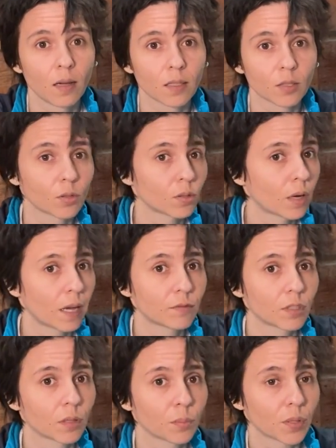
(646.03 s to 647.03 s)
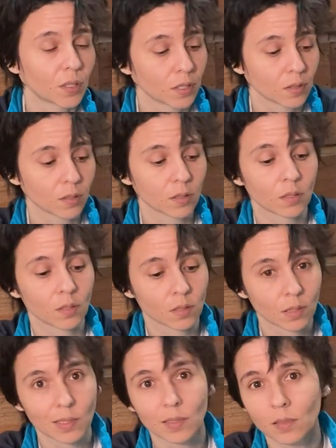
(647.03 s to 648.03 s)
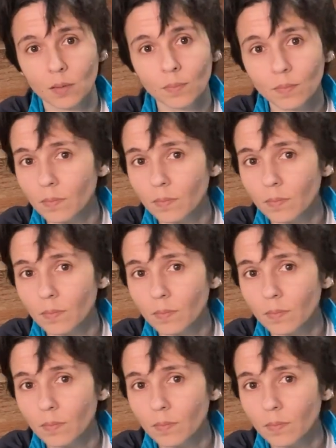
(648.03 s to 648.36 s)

because you don't have to compare it. This is this,